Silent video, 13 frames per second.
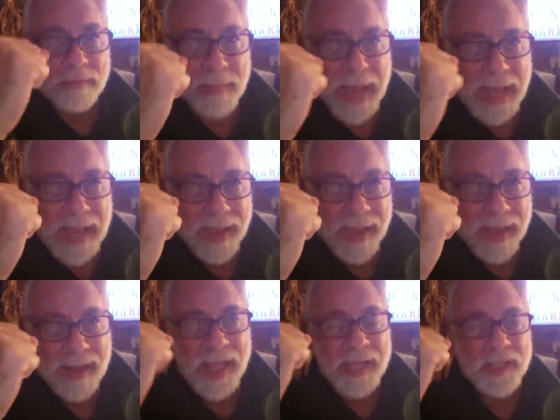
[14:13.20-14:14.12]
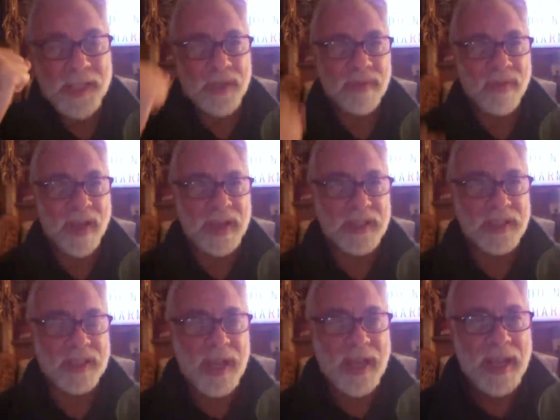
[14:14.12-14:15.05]
making a clenched
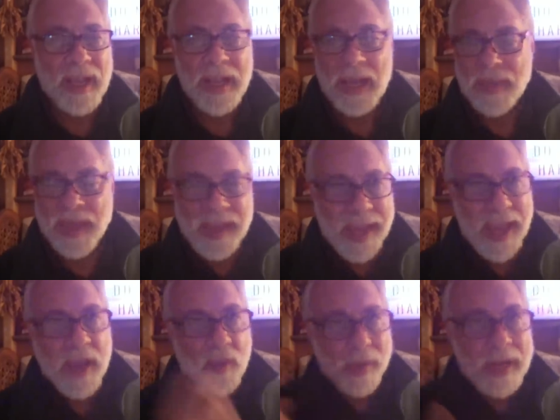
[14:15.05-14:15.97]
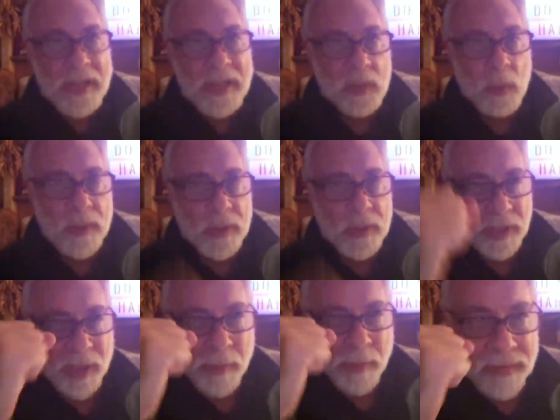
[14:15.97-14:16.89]
fist they can't reason with you so
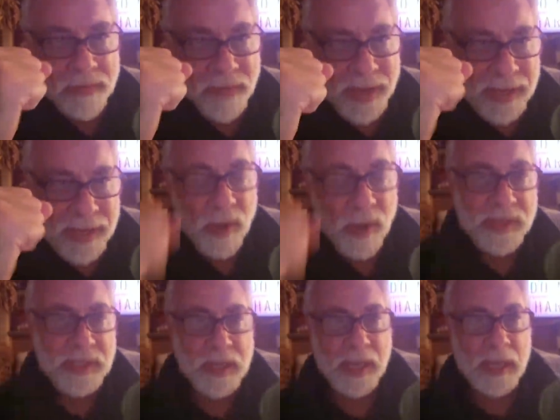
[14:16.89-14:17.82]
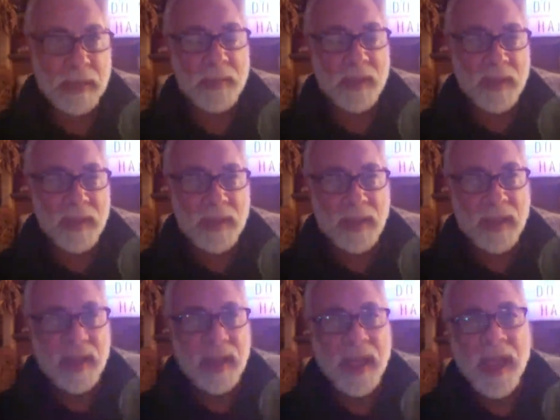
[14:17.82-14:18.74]
they want to fight all the time
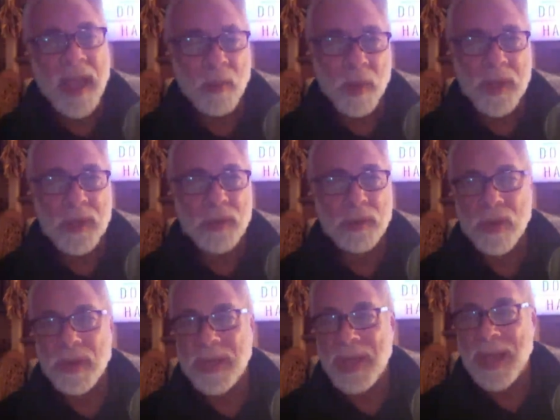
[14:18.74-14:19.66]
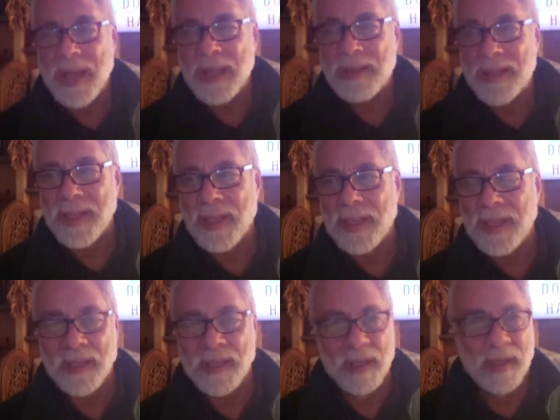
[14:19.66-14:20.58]
and when you look at
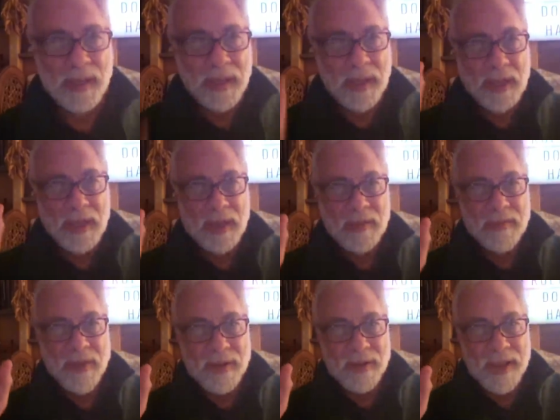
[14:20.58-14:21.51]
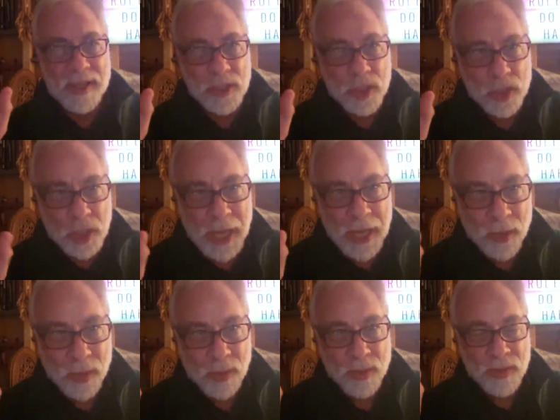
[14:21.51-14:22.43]
the various
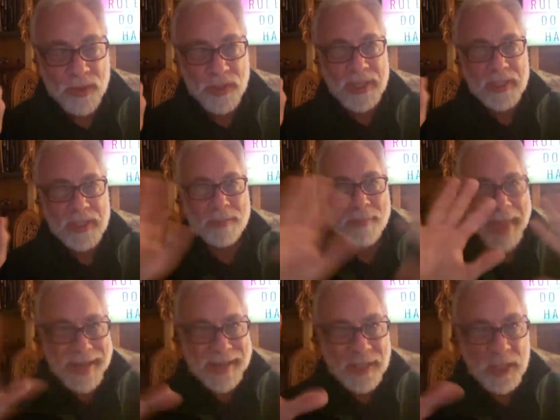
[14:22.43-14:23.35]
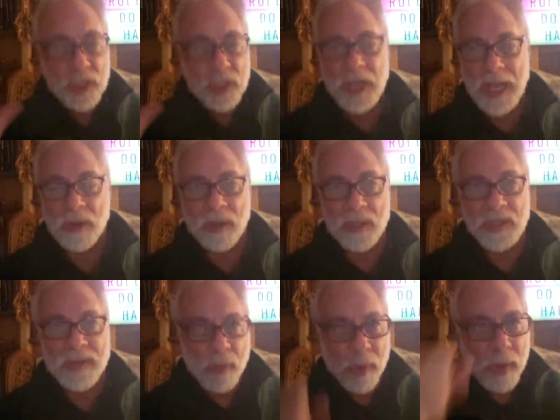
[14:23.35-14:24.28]
channels these men's channels
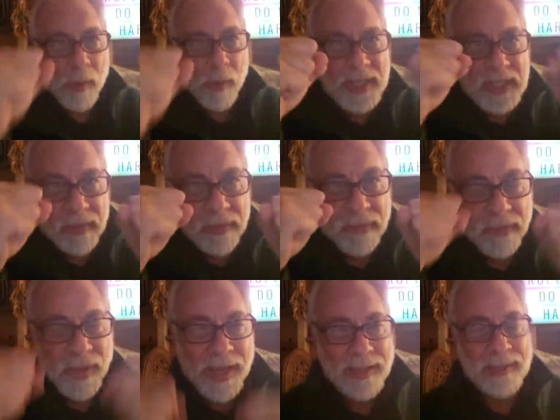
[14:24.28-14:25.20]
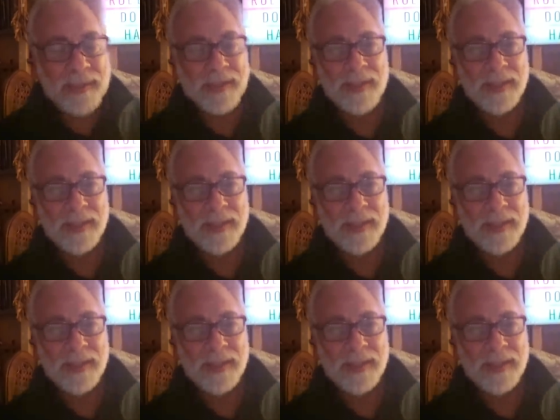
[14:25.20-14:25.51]
everyone wants to fight